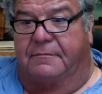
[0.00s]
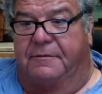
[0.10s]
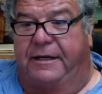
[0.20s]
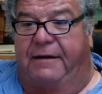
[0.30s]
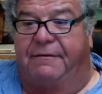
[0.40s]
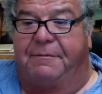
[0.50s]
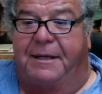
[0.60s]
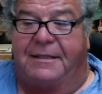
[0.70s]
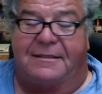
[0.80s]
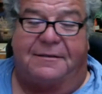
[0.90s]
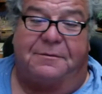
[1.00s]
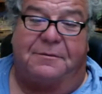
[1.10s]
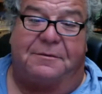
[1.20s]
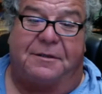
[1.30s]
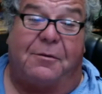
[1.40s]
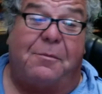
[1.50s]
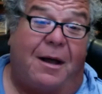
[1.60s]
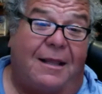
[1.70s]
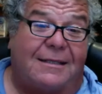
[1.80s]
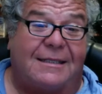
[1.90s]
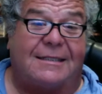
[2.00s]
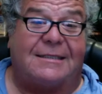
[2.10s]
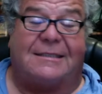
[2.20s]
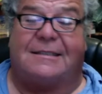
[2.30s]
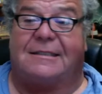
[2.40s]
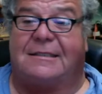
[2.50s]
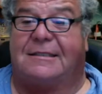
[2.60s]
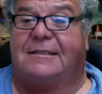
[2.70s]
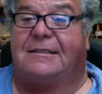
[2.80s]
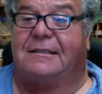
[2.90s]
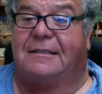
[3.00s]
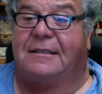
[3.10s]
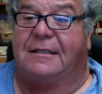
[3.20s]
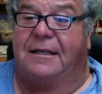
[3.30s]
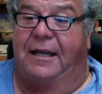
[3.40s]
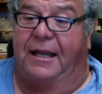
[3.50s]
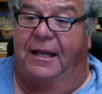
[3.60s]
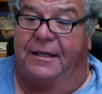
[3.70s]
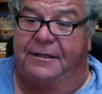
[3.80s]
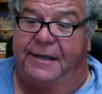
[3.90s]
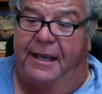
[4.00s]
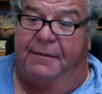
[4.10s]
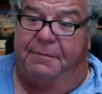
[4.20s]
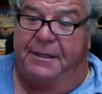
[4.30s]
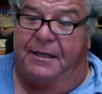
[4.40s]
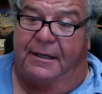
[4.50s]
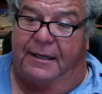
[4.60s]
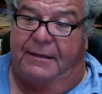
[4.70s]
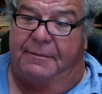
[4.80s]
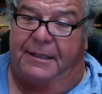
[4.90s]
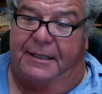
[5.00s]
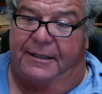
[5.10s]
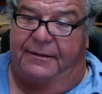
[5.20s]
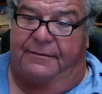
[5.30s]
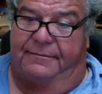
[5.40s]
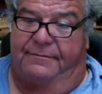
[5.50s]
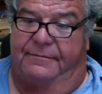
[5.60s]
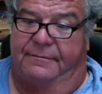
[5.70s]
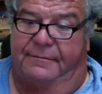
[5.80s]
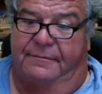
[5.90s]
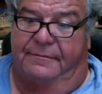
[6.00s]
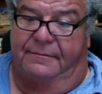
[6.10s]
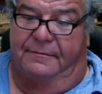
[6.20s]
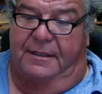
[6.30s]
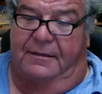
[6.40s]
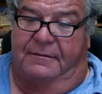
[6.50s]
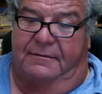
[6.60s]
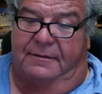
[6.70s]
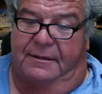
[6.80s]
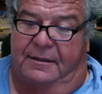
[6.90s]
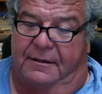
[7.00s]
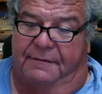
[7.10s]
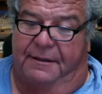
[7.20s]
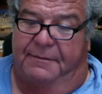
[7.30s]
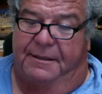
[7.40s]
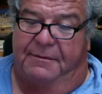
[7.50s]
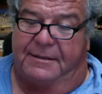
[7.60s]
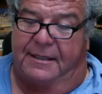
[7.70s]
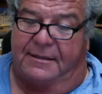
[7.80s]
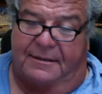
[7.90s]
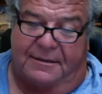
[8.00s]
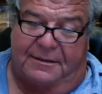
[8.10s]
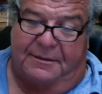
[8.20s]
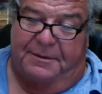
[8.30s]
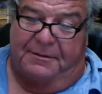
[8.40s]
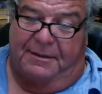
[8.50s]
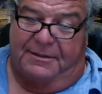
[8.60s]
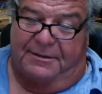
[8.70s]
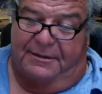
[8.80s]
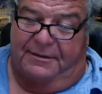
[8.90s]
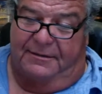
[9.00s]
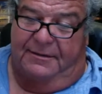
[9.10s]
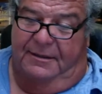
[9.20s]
We have a basic rule: no politics, and you can't pick on anybody here. I don't, if anybody wants to ask a stupid question